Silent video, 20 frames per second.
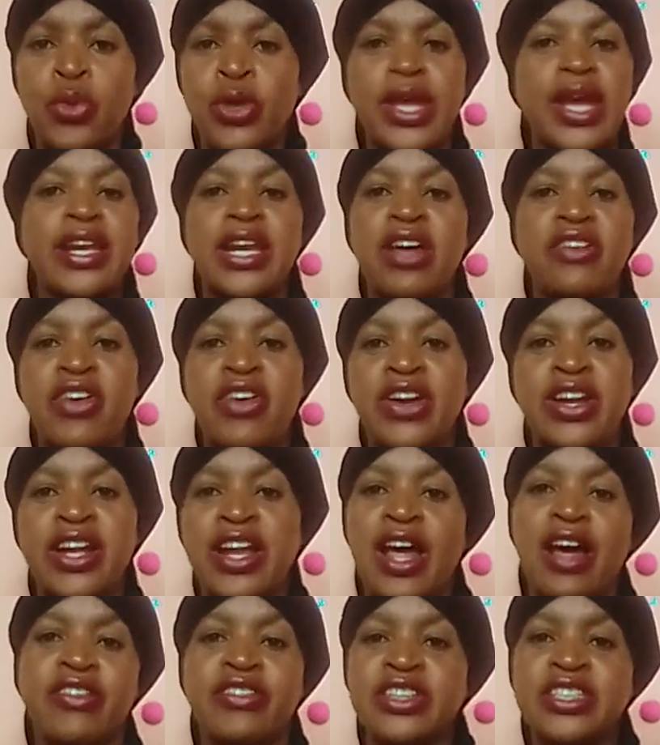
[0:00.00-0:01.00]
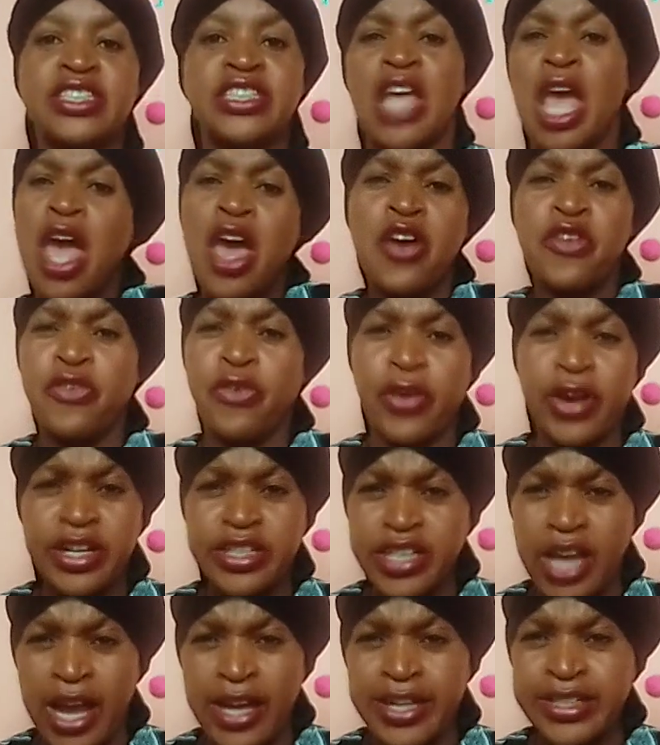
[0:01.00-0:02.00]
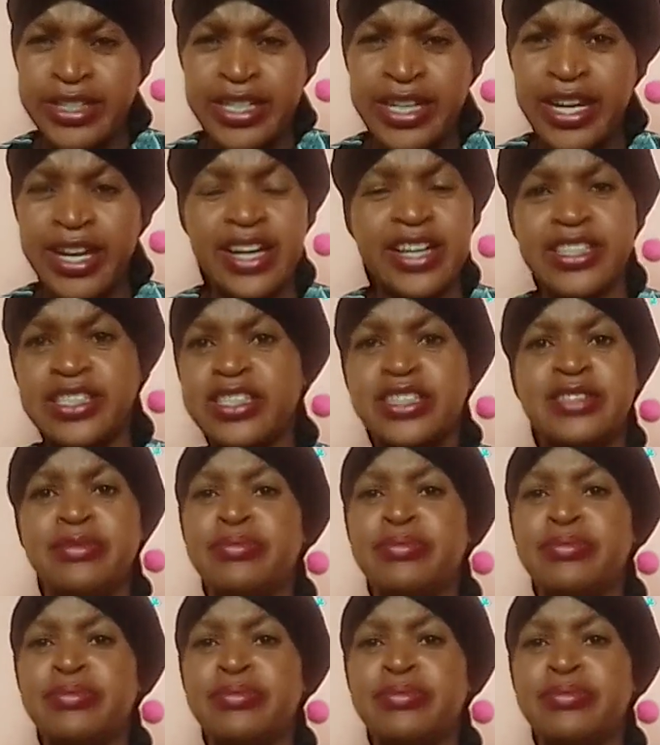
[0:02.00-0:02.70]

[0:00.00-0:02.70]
we can never really have these fresh ideas